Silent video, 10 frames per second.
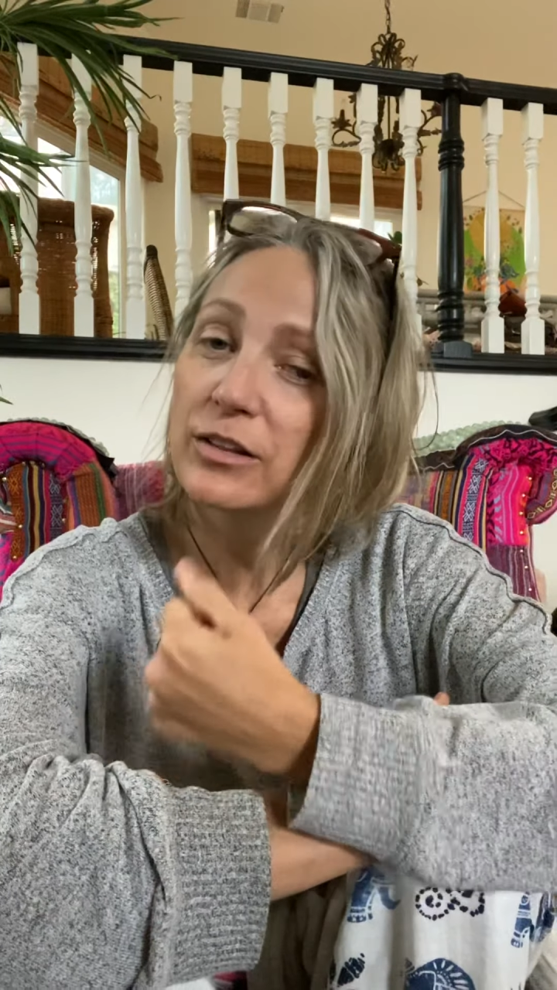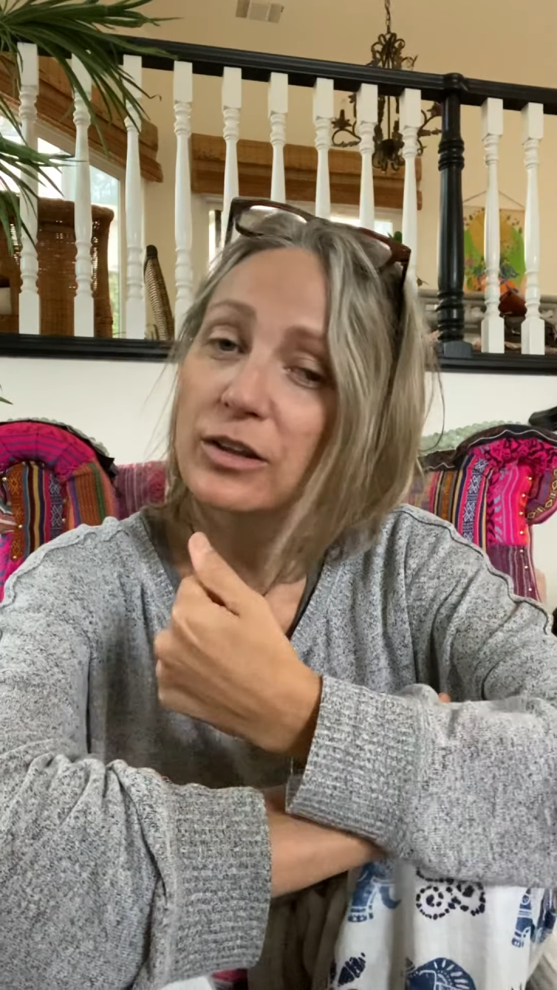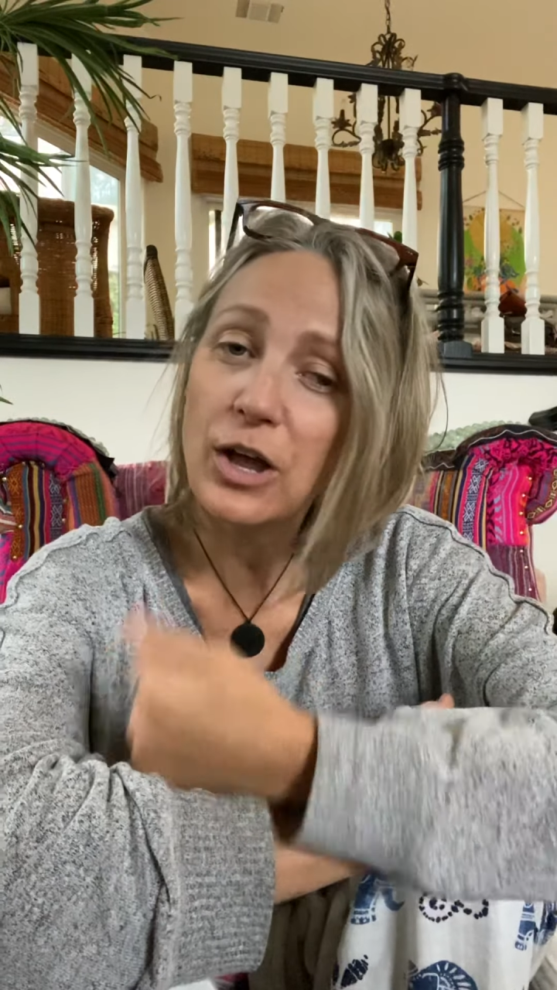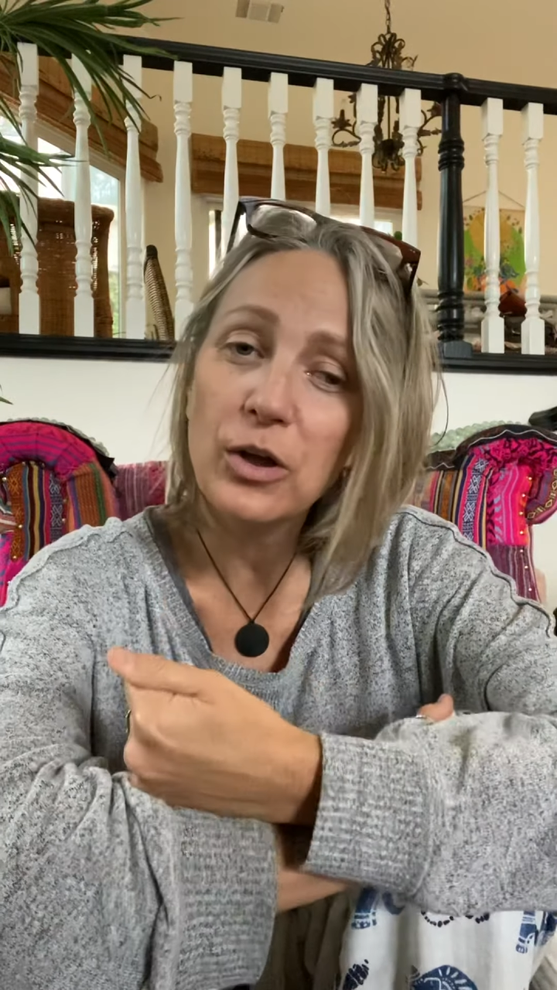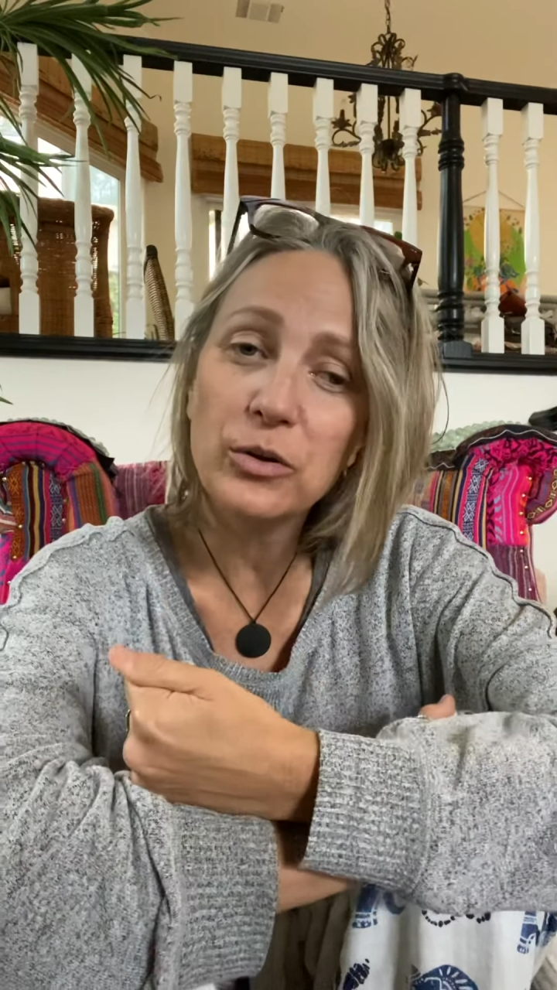
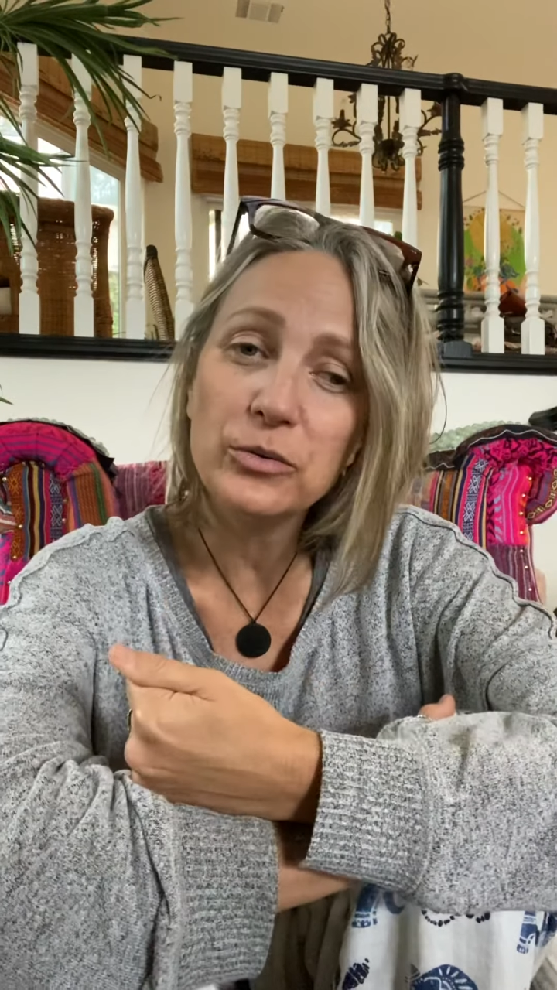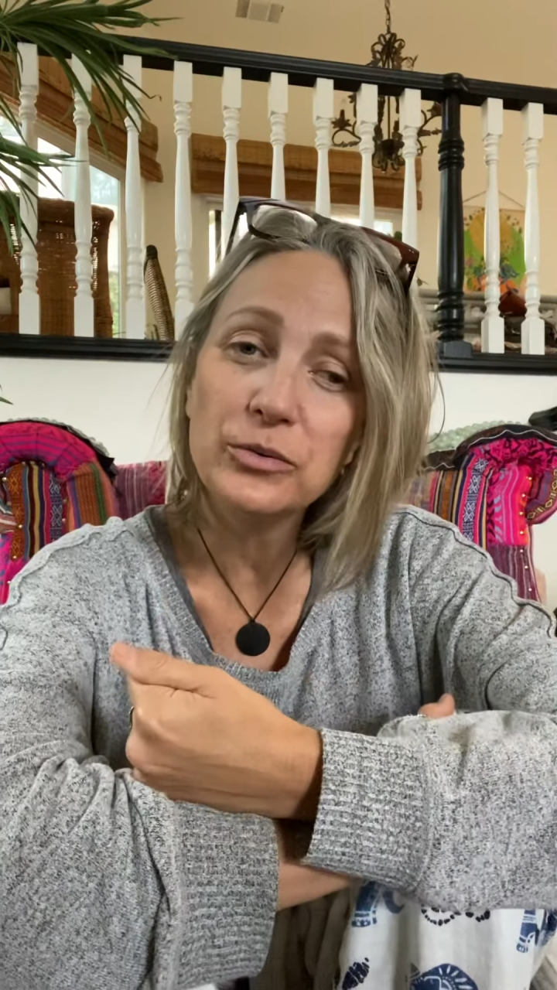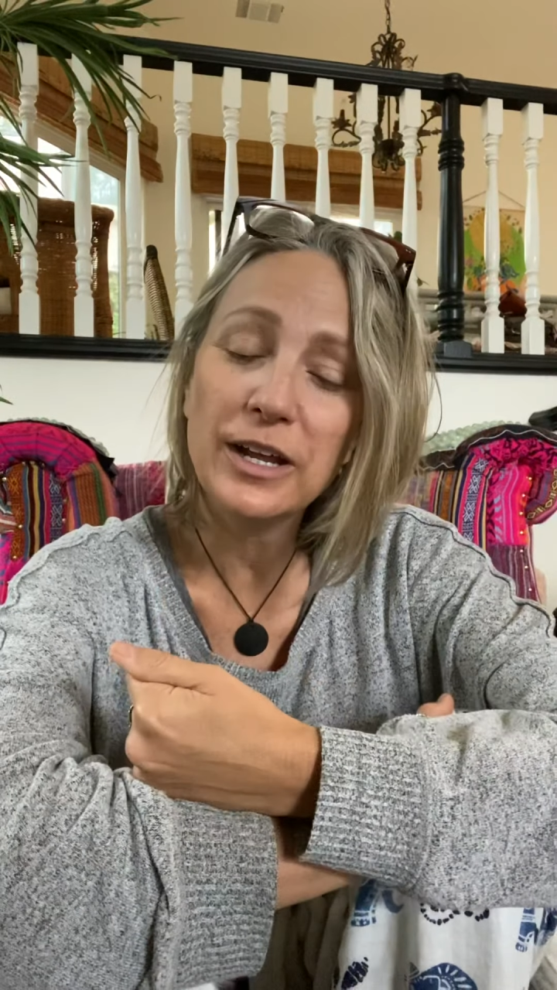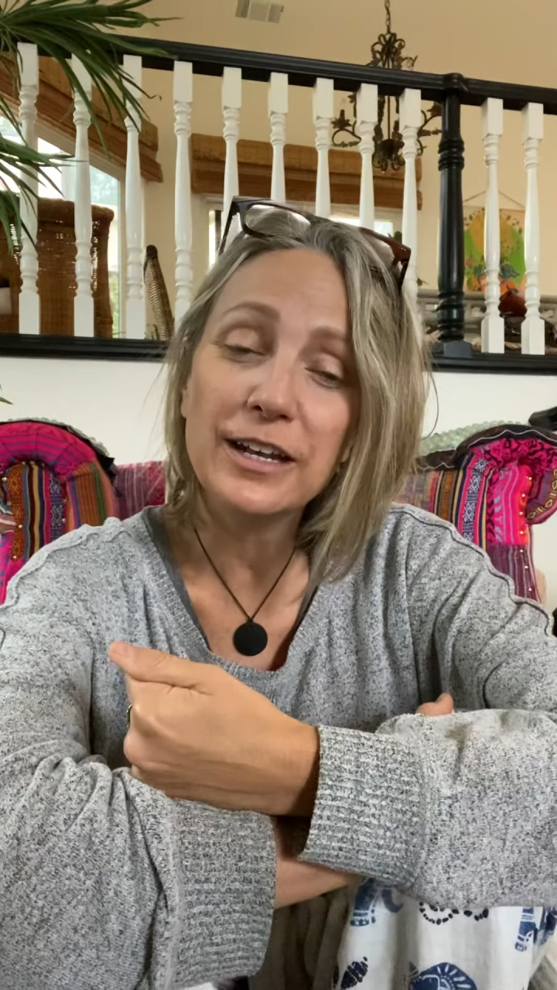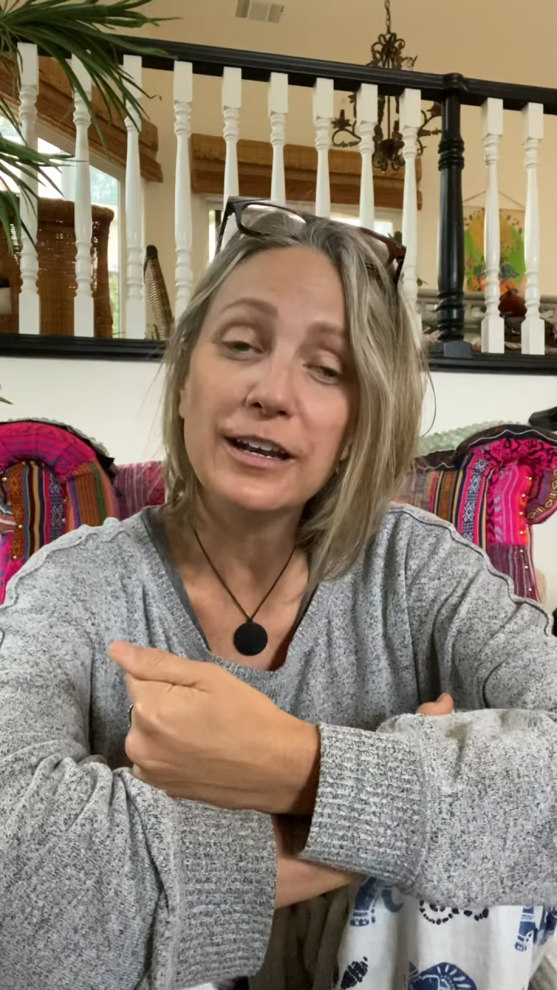
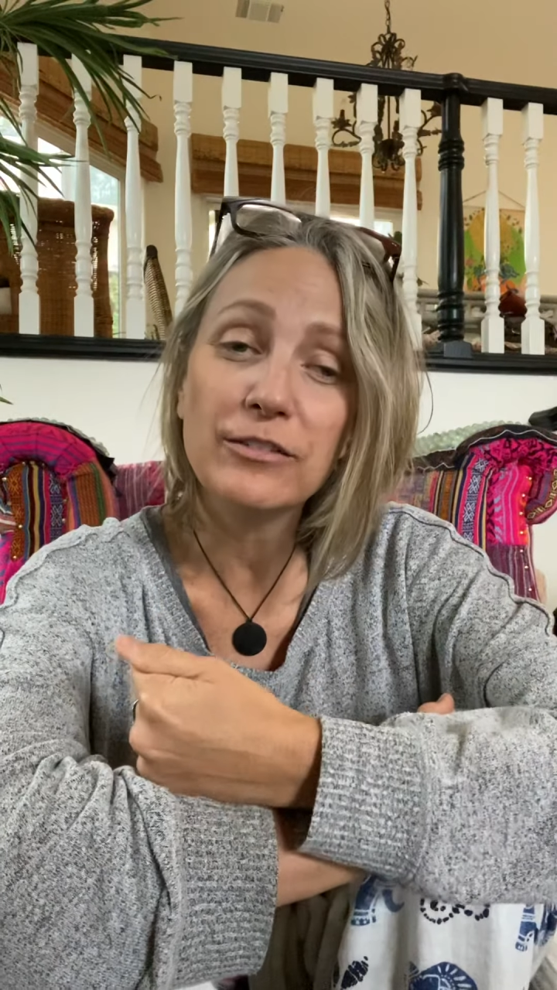alone and